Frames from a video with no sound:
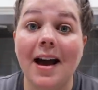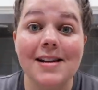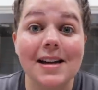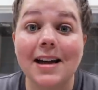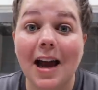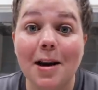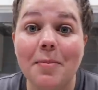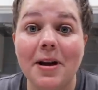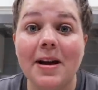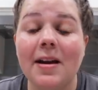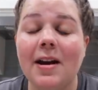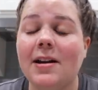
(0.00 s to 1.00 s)
as it can
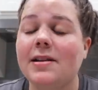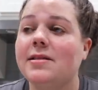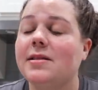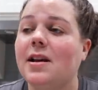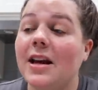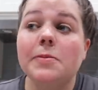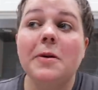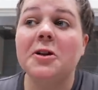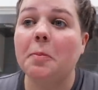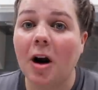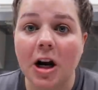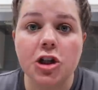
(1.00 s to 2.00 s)
be and as as
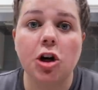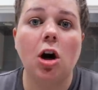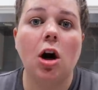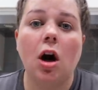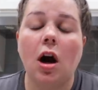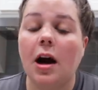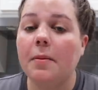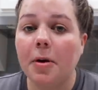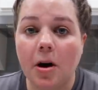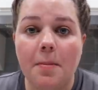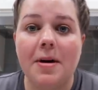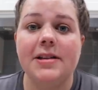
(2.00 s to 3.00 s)
much pressure I
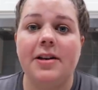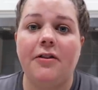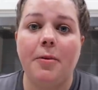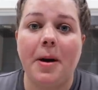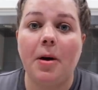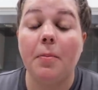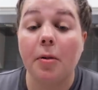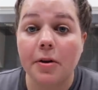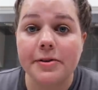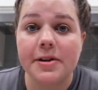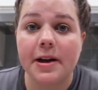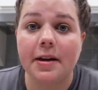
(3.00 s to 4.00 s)
put on myself about
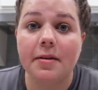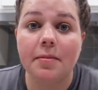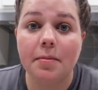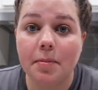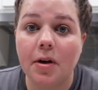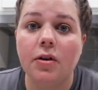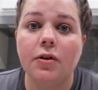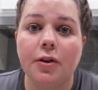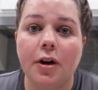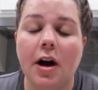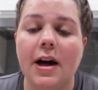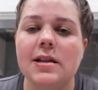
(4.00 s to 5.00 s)
producing milk
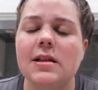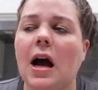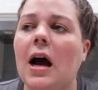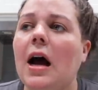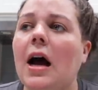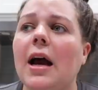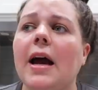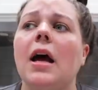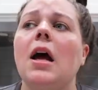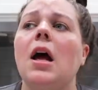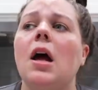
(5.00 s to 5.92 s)
for Grace, I